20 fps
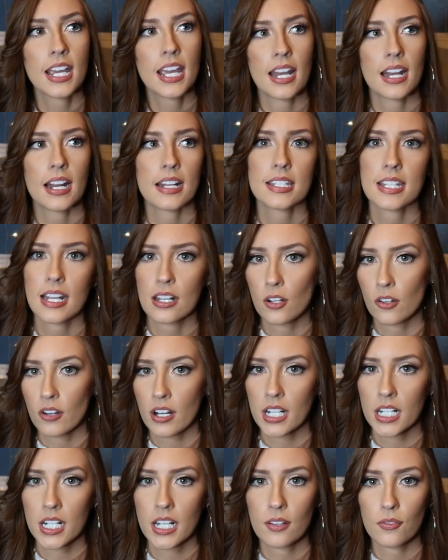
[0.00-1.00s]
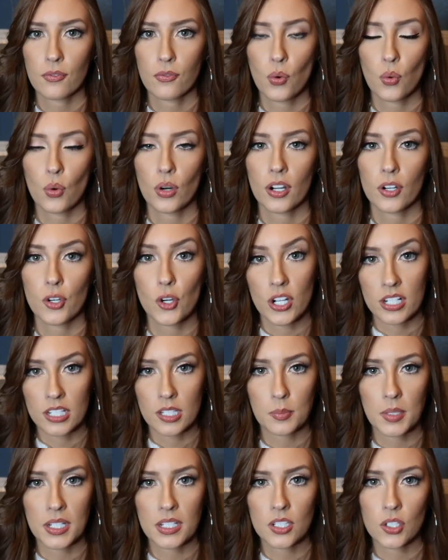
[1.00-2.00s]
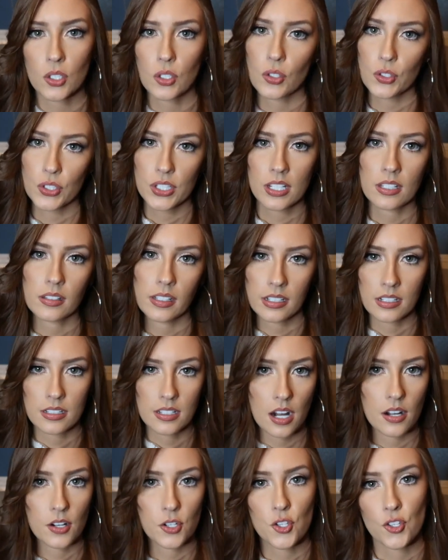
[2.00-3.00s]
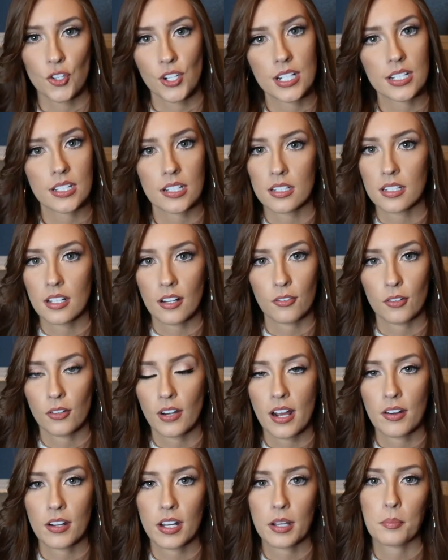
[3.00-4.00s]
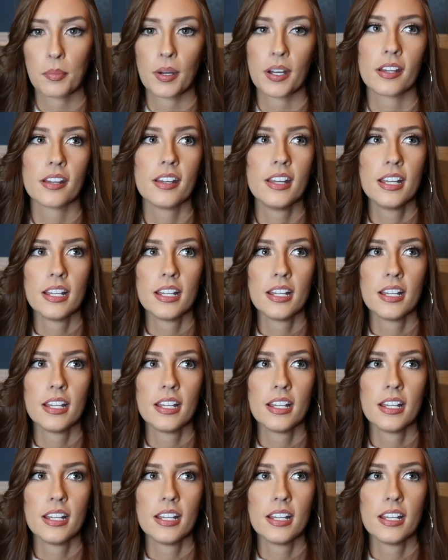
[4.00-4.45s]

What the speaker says: And I decorated it for Christmas, so you'll see like a ton of trees and stuff around it, but